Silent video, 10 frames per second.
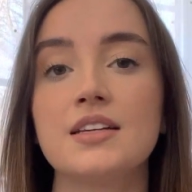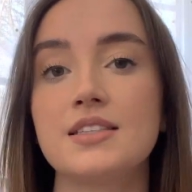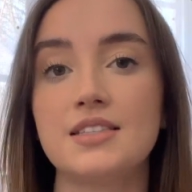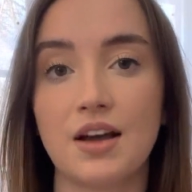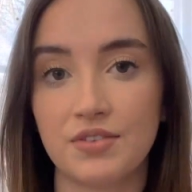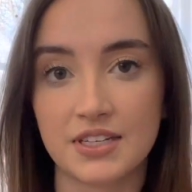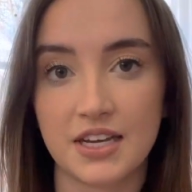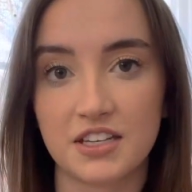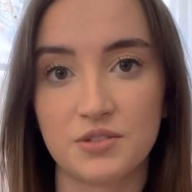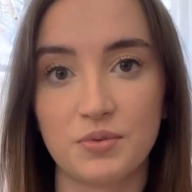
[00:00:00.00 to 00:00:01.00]
7
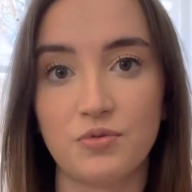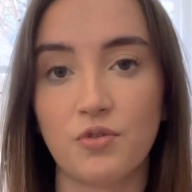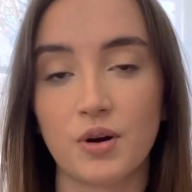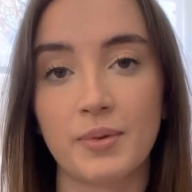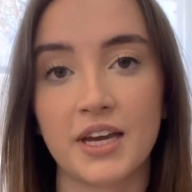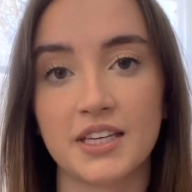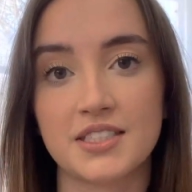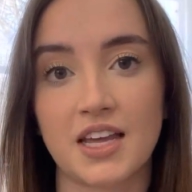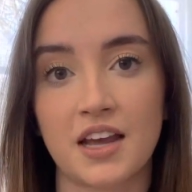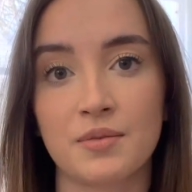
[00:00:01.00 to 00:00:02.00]
days before my
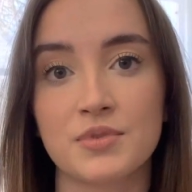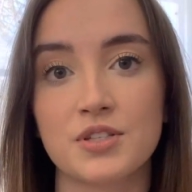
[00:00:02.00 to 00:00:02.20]
exam.